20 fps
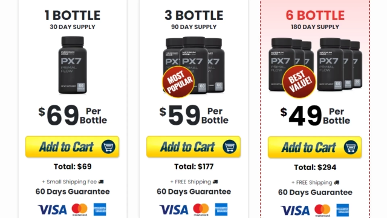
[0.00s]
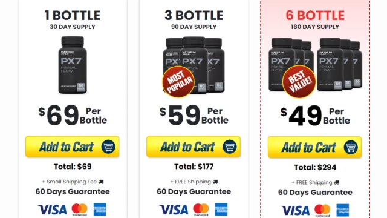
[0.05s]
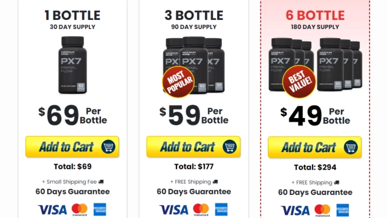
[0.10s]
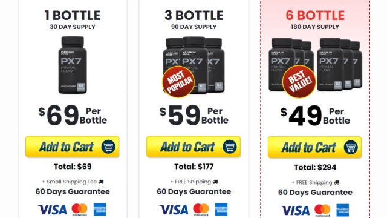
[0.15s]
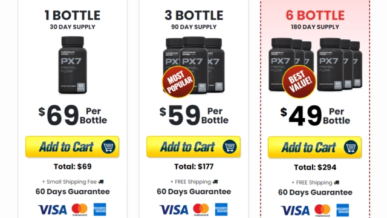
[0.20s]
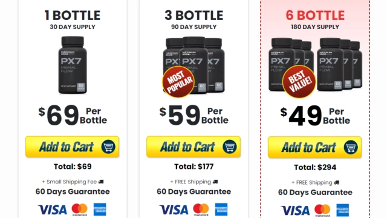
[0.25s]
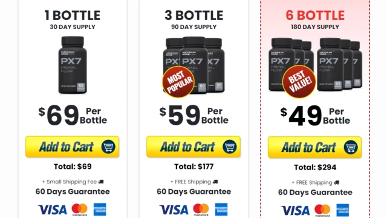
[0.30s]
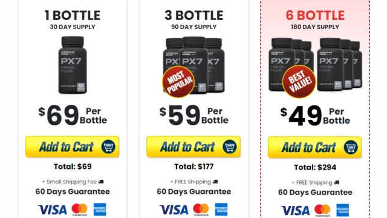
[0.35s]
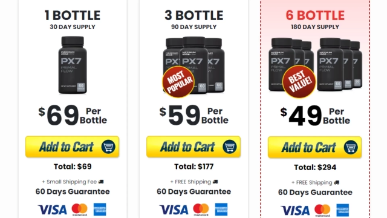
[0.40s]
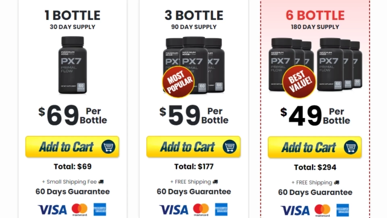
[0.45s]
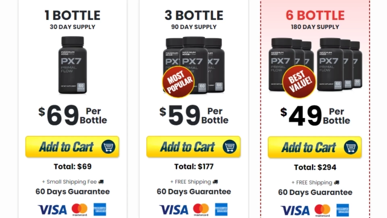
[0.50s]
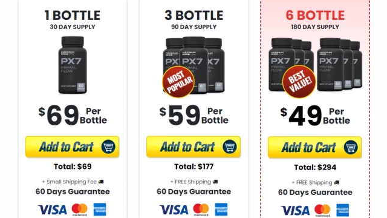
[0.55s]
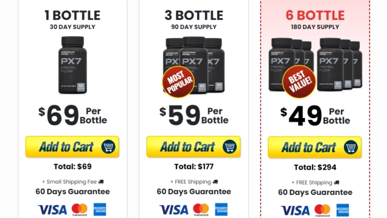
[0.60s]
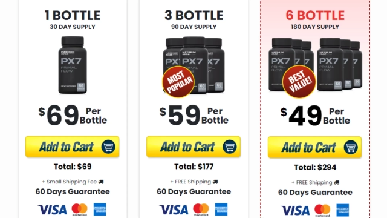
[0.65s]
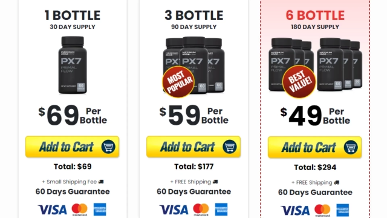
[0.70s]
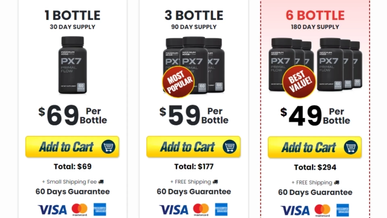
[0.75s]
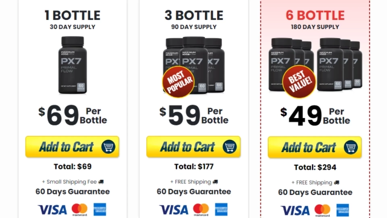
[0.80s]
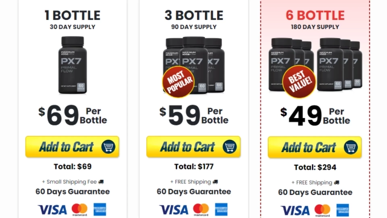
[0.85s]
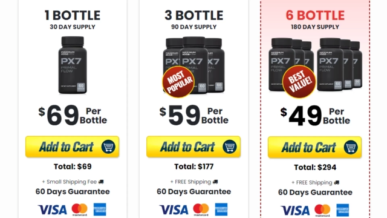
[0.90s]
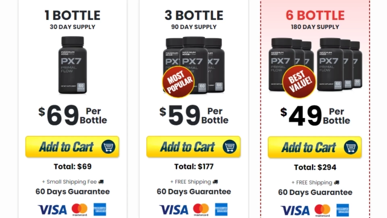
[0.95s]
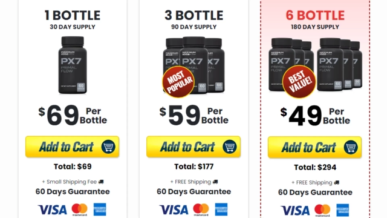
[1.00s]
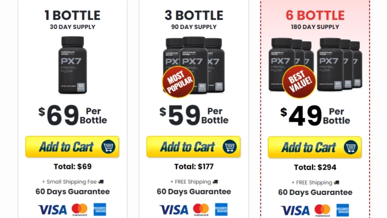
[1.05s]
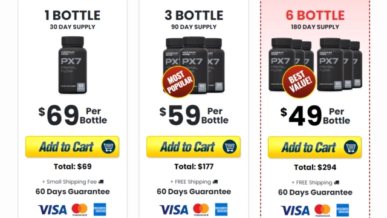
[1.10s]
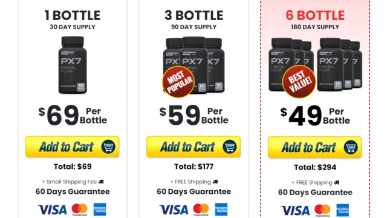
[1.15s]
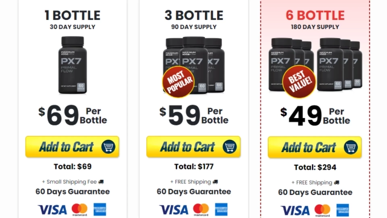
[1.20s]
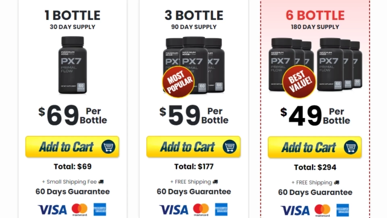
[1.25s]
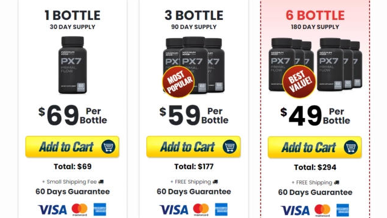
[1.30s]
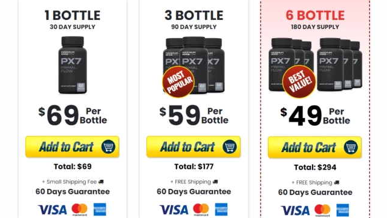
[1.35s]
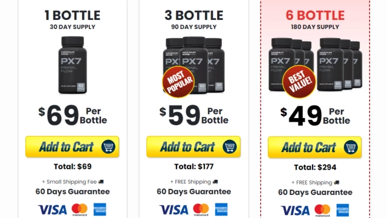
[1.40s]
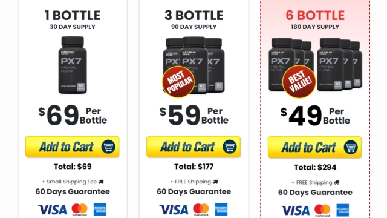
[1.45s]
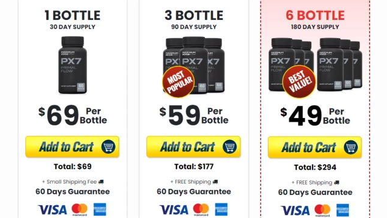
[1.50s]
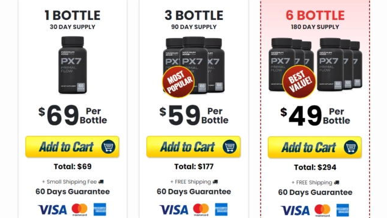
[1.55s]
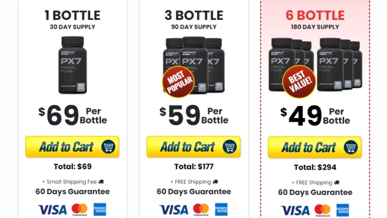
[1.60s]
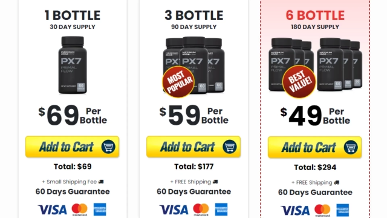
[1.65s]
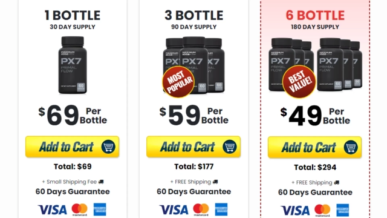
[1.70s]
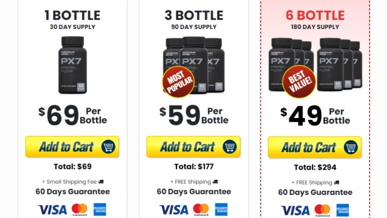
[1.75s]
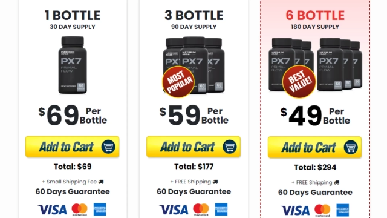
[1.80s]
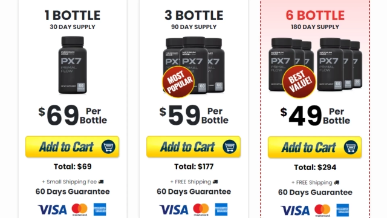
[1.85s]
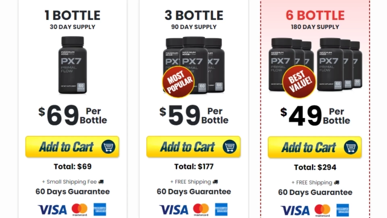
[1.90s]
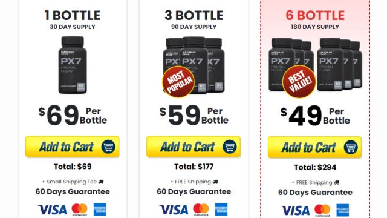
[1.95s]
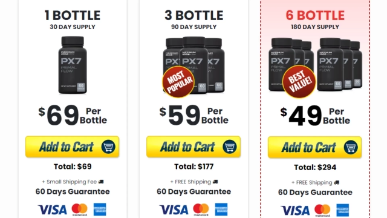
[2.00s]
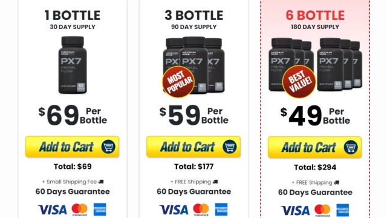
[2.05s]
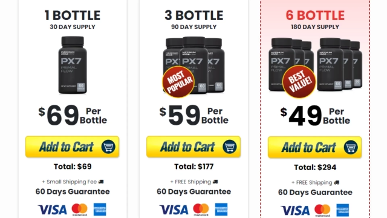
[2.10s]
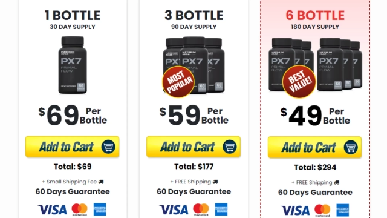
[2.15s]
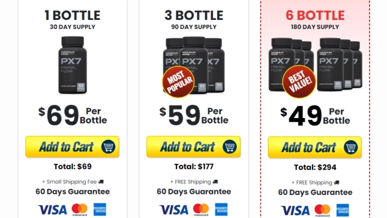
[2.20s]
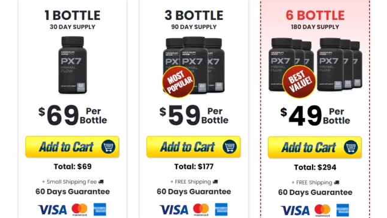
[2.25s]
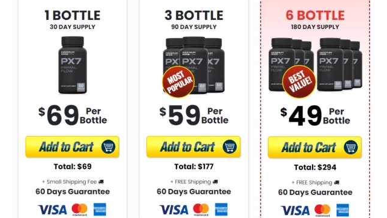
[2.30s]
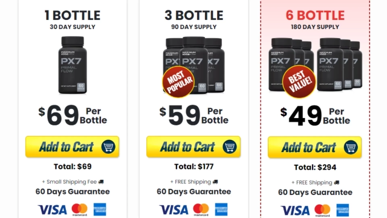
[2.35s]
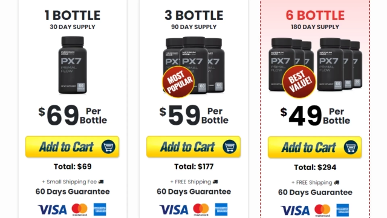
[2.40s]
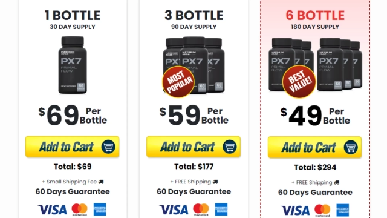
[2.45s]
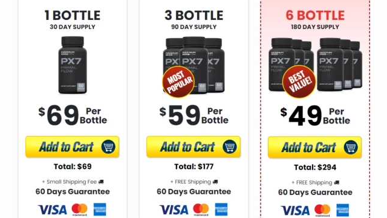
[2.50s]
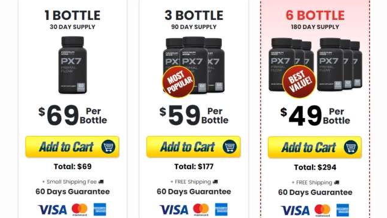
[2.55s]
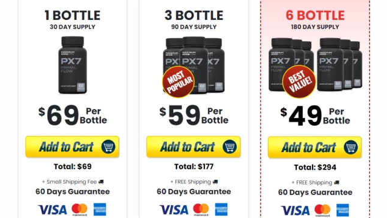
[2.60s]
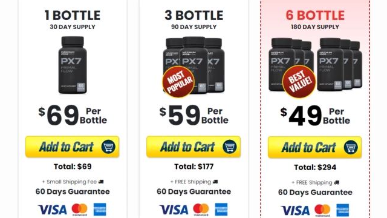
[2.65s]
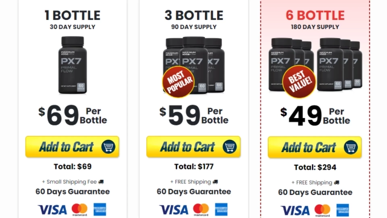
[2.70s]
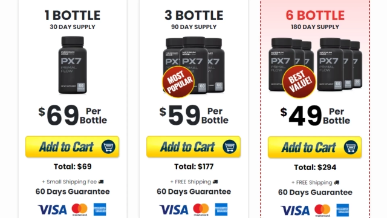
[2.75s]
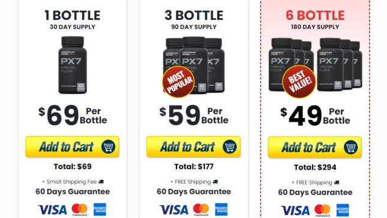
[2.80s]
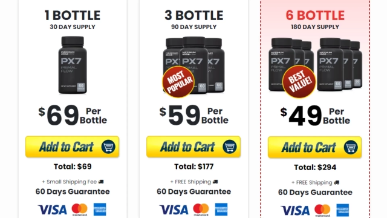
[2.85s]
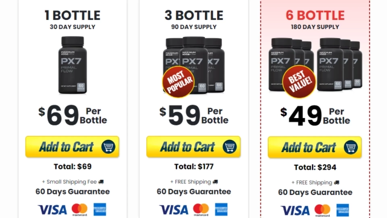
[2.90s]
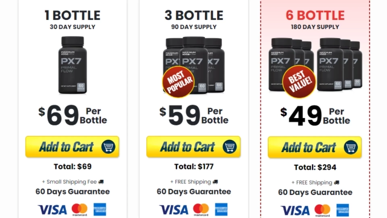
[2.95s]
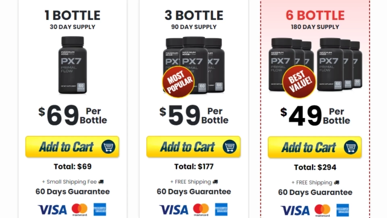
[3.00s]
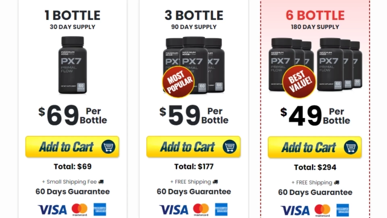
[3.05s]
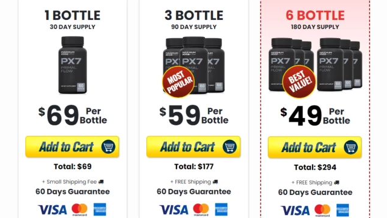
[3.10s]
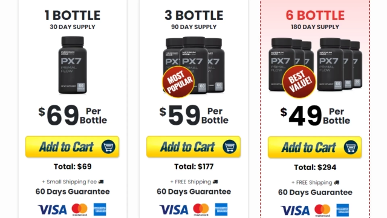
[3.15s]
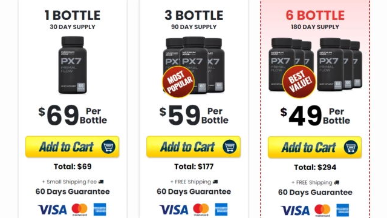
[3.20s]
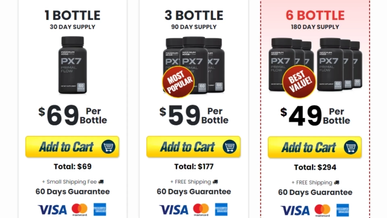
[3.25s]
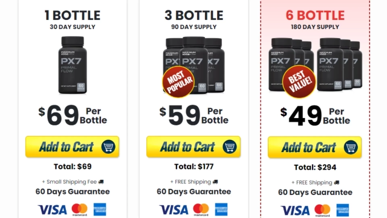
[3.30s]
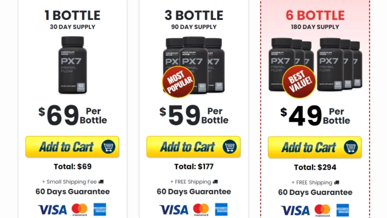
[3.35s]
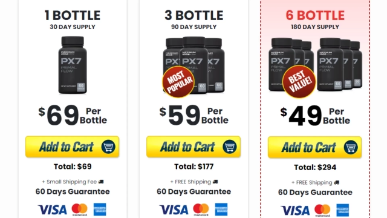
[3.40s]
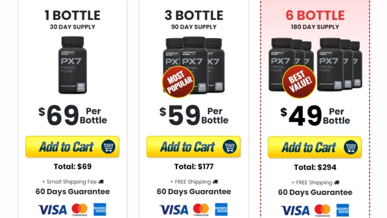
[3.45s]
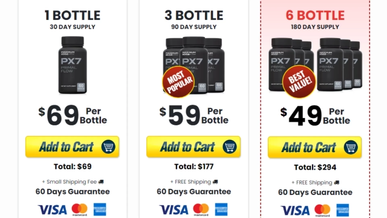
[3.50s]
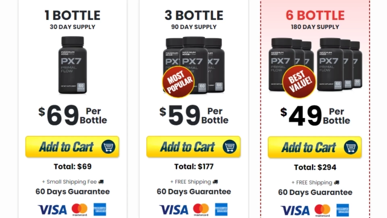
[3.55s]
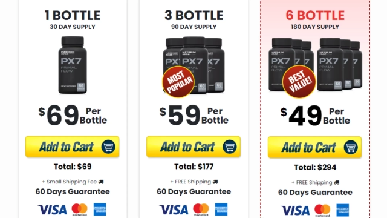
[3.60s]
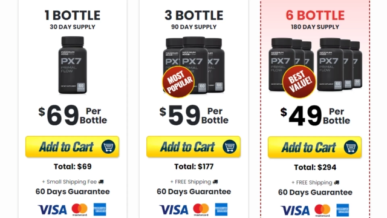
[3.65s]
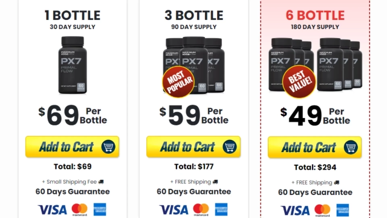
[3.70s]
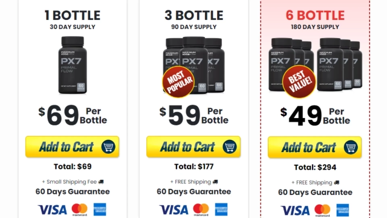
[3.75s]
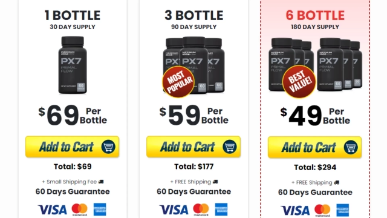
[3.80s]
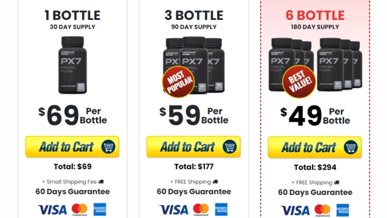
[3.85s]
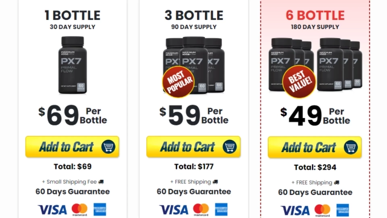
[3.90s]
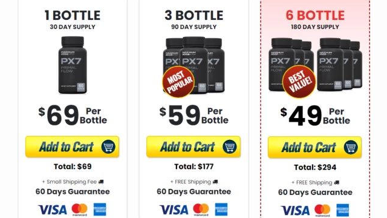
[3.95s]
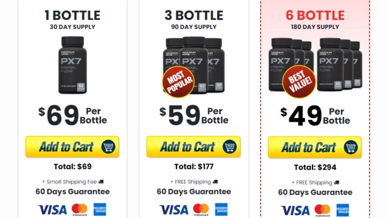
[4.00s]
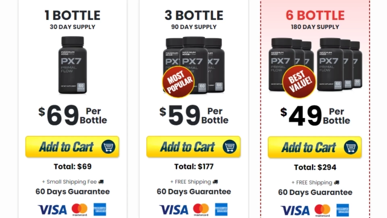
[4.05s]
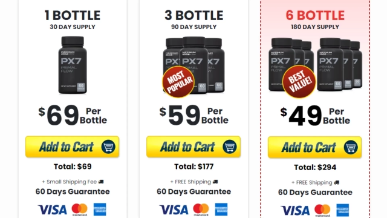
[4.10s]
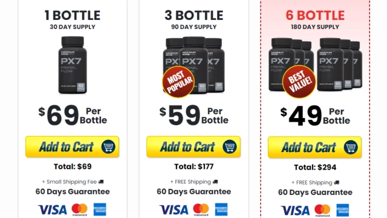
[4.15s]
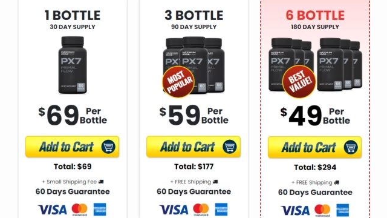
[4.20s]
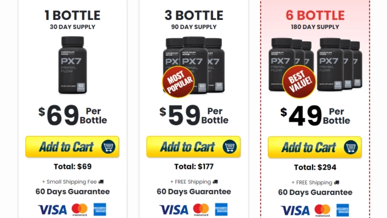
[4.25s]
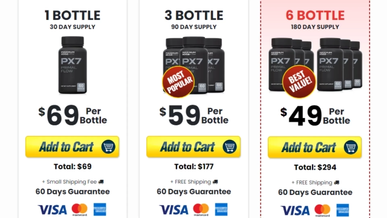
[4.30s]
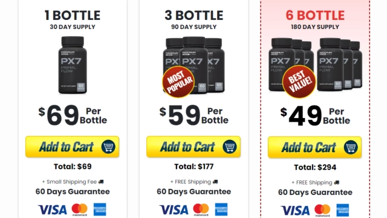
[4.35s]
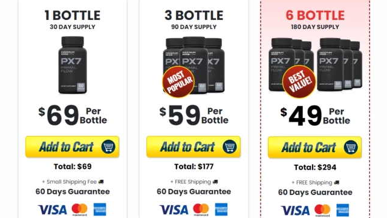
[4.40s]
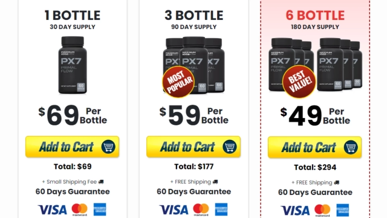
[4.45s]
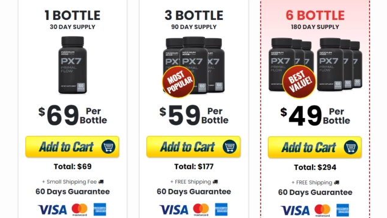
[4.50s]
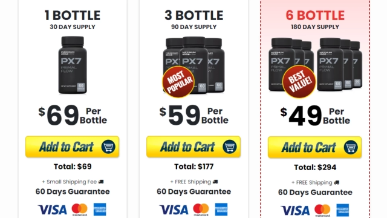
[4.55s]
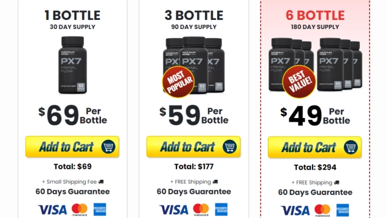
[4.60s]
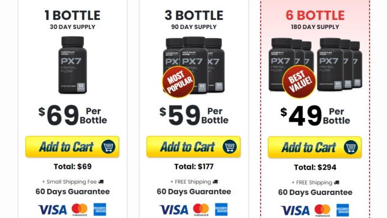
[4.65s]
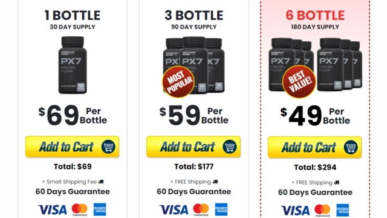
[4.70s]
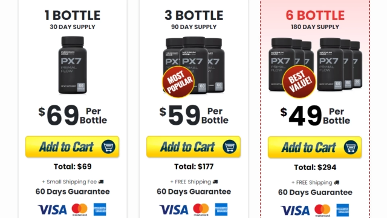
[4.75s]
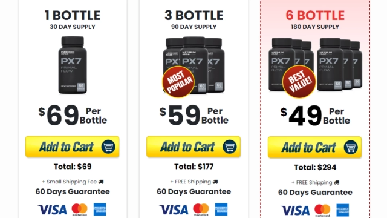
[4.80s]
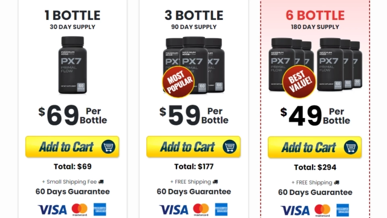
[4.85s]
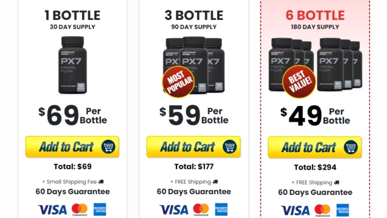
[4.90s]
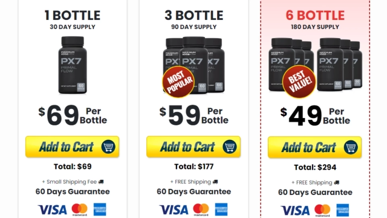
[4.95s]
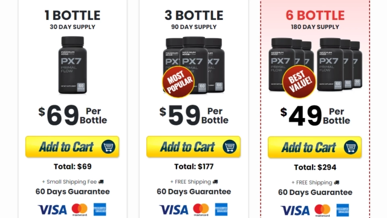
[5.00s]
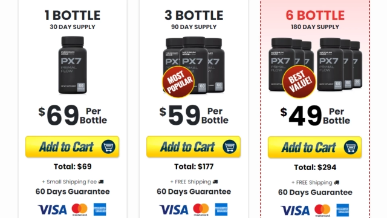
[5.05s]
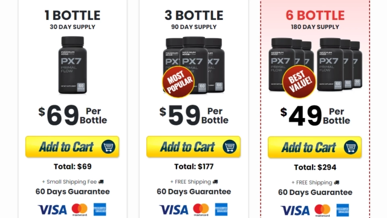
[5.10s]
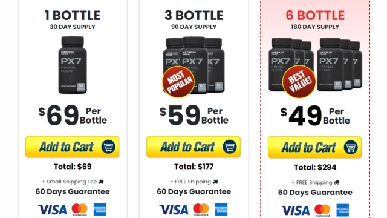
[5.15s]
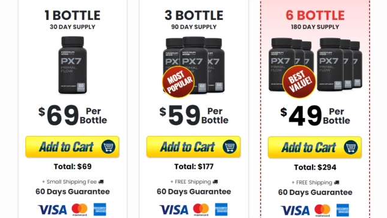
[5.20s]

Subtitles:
No face is visible, so there are no lips to read.